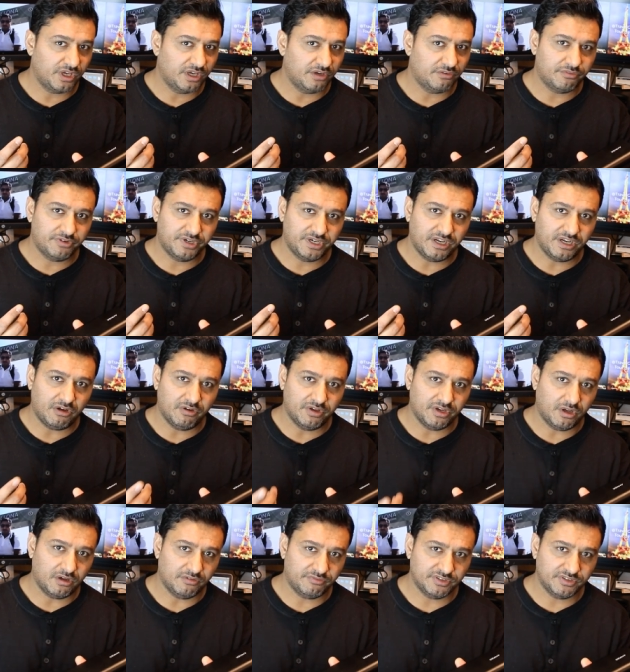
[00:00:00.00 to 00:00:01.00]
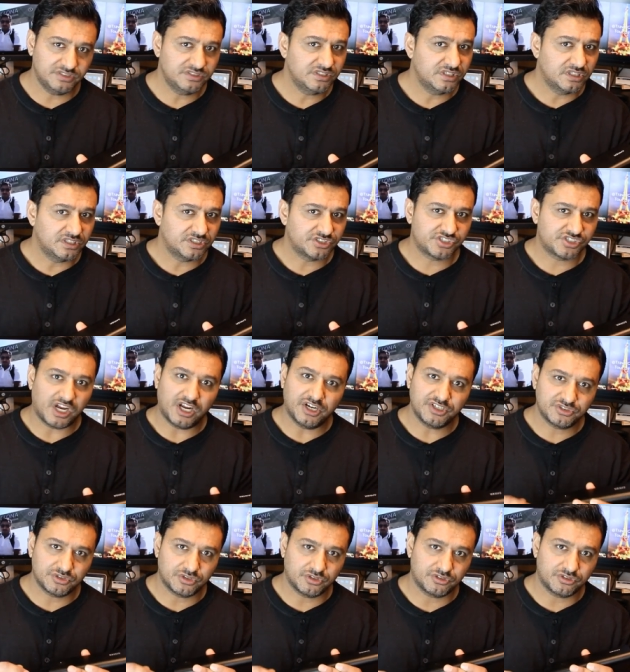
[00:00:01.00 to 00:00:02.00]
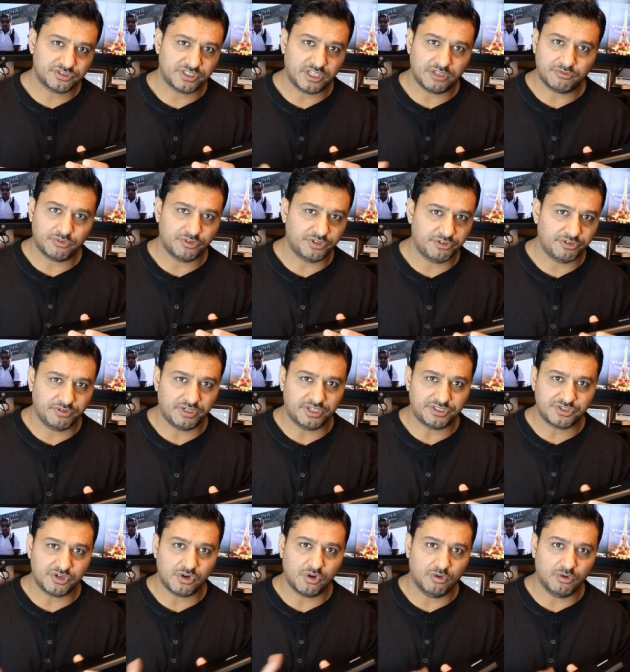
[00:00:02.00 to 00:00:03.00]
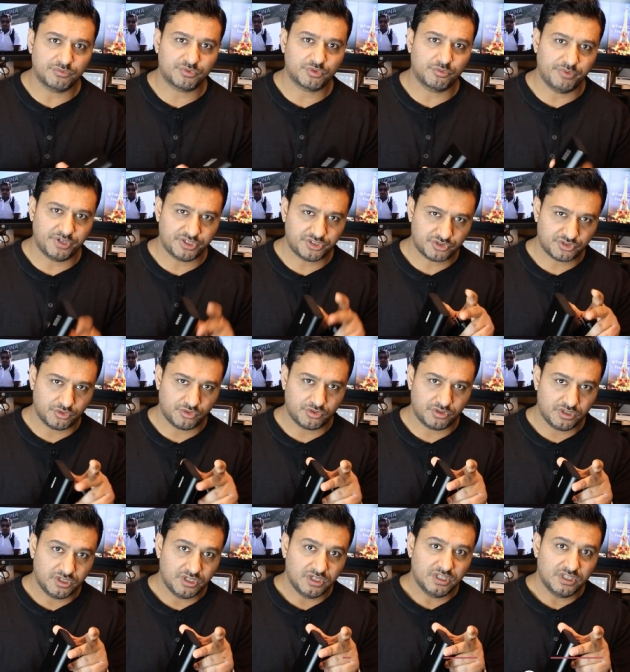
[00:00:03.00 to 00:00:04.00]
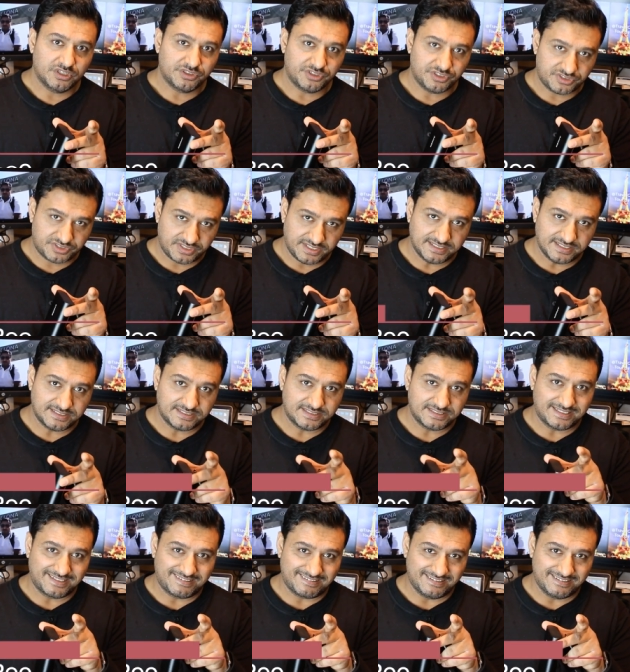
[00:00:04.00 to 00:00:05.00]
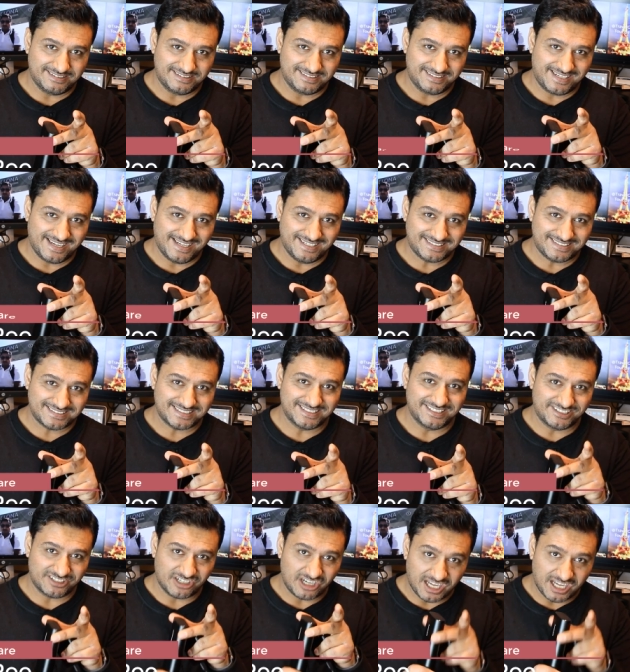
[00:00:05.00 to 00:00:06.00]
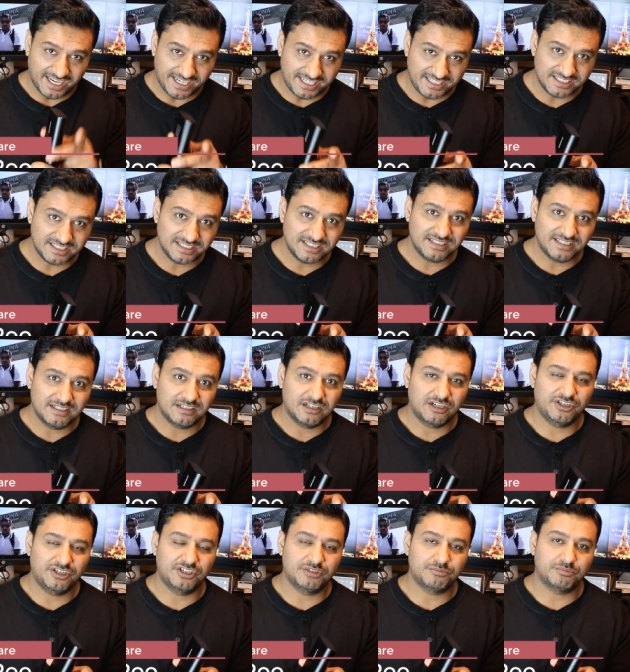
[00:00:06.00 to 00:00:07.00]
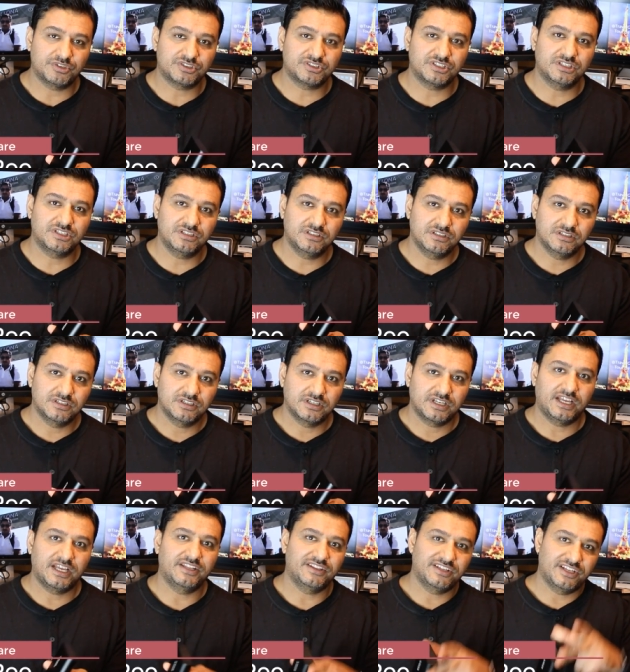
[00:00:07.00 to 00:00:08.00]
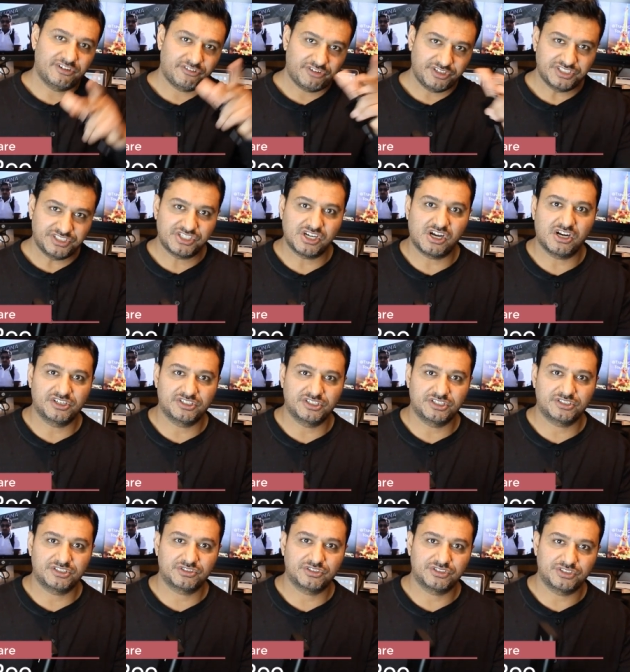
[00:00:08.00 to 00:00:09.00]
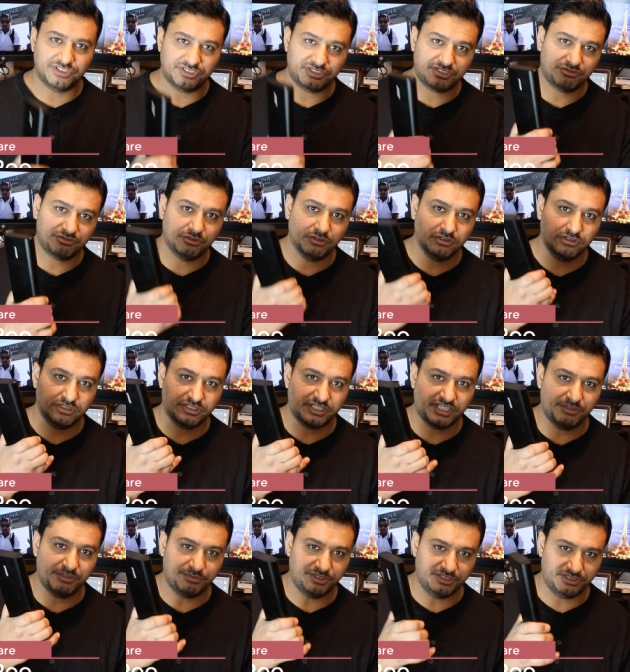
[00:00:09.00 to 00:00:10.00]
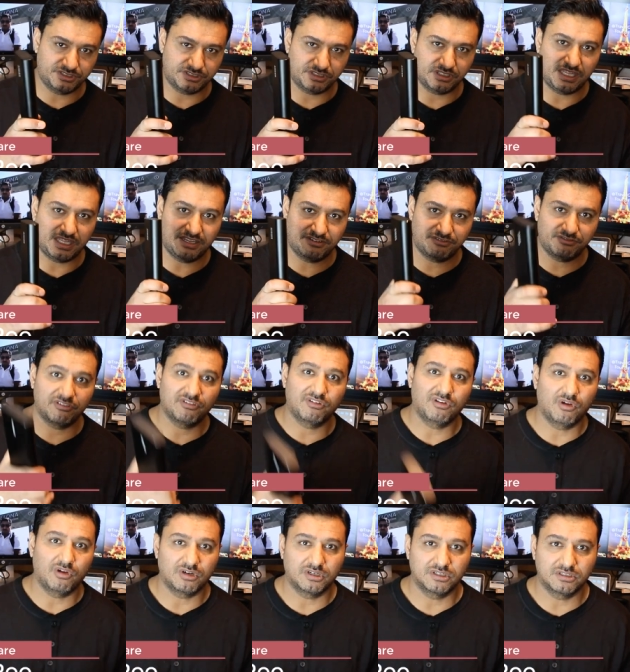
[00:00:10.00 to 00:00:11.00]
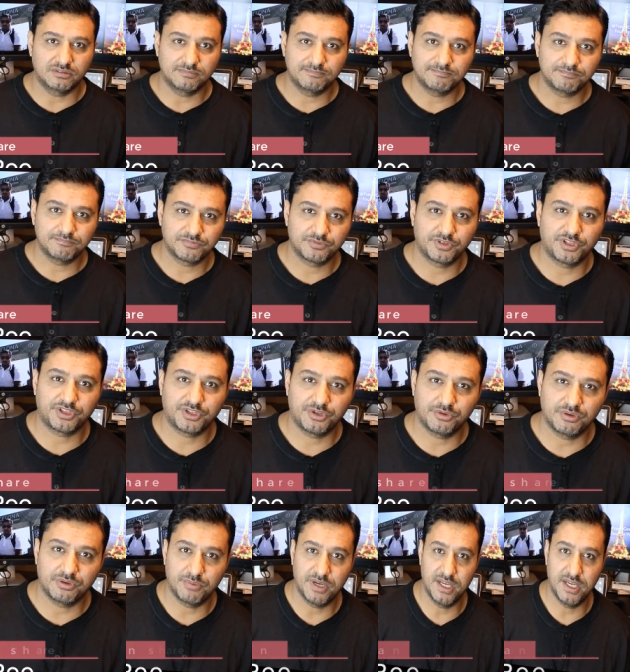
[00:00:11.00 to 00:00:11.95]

every now and often, charge your cell phone even at your home. So make sure the cells gets dried 100% and then recharge it. So this will keep it life longer. Thank you and